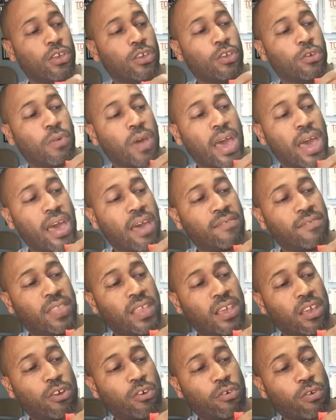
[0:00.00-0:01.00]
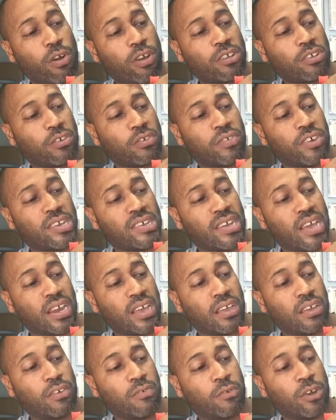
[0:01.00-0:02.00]
you have the crossover
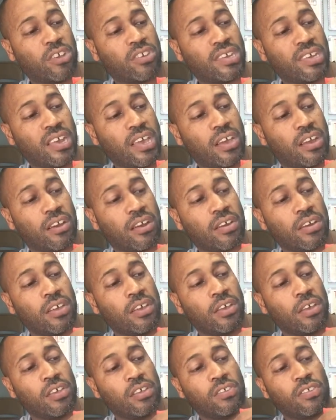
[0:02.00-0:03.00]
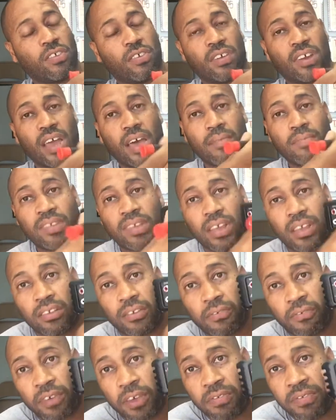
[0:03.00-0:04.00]
setting, which is here. So knob
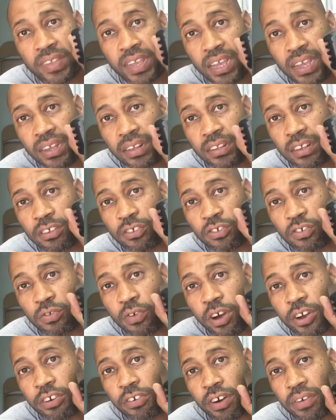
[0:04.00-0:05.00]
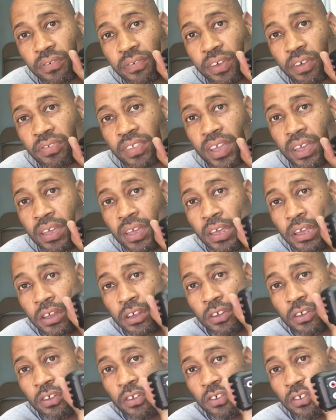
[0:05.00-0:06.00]
says 50 to 250.
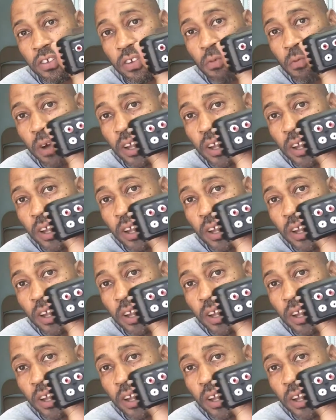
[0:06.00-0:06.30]
So